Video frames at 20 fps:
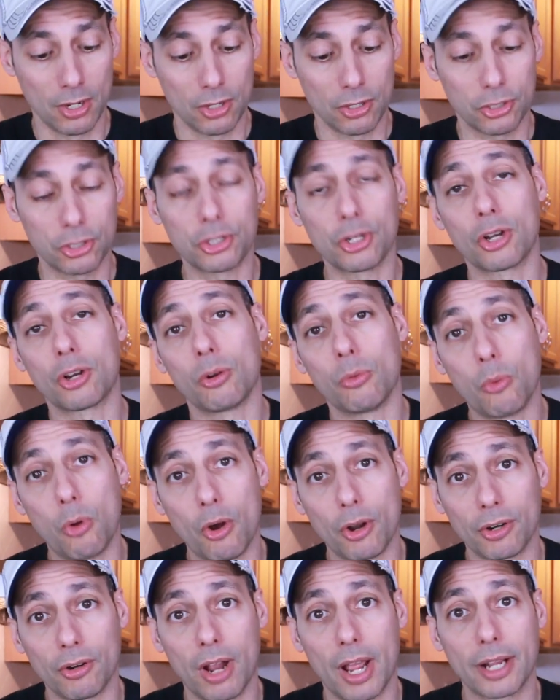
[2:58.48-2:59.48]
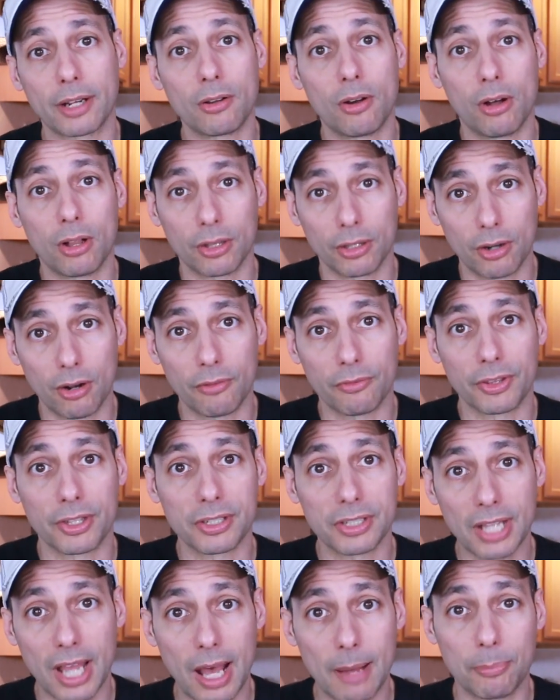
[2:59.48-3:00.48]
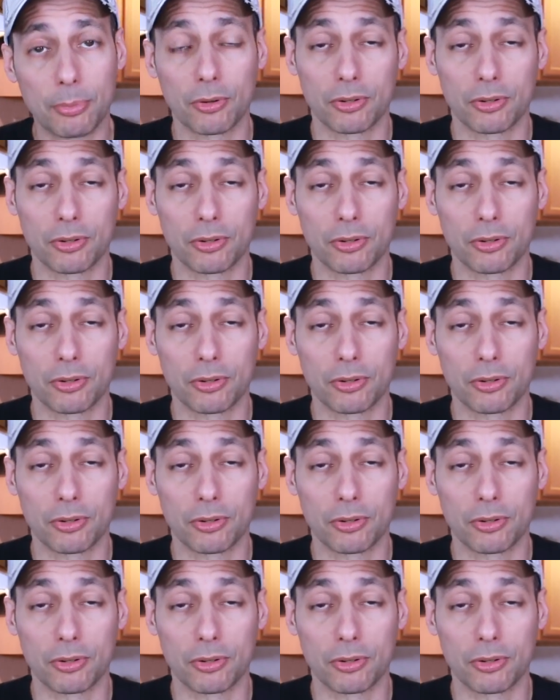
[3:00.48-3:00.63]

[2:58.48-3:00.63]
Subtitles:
sugar water, I call it, over the top,